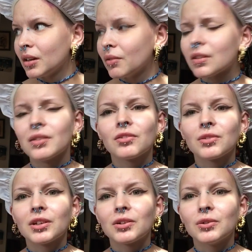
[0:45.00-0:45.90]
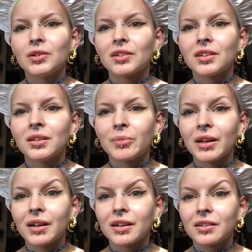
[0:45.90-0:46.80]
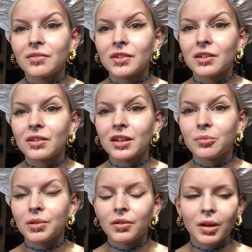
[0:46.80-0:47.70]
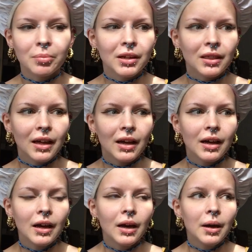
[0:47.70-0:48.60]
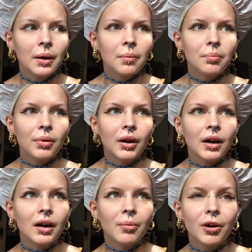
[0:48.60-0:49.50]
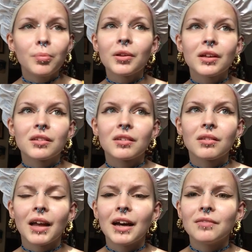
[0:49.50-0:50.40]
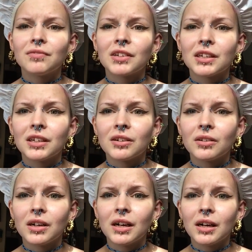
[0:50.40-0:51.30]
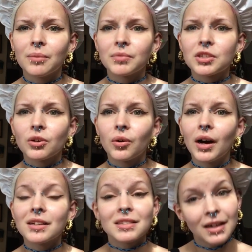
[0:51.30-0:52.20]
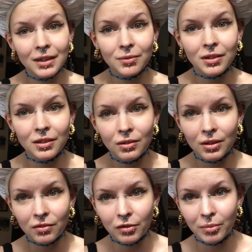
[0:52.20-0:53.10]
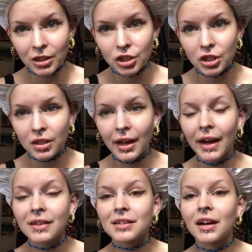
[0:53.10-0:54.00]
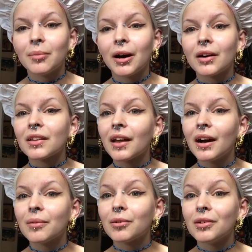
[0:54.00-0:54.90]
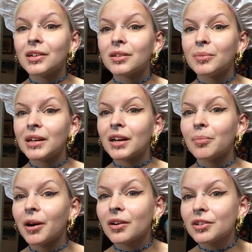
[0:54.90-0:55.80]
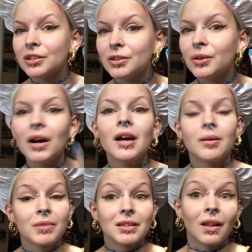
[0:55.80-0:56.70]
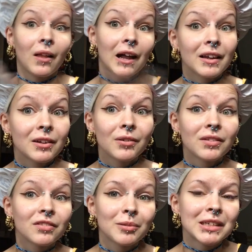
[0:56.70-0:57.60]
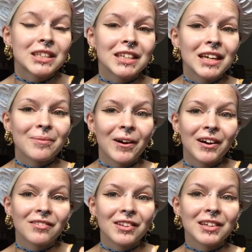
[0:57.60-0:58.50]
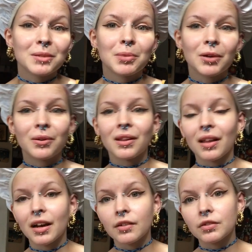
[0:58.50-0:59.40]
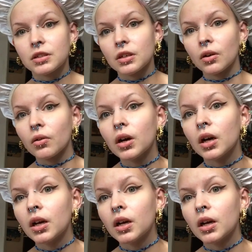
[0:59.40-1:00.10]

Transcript: it was really cool to see my last video kind of blow up like that. But I hope you liked that video. So I decided with the new information that has come out that I'm going to make a part two, because a lot of new information came out after that debate went live. So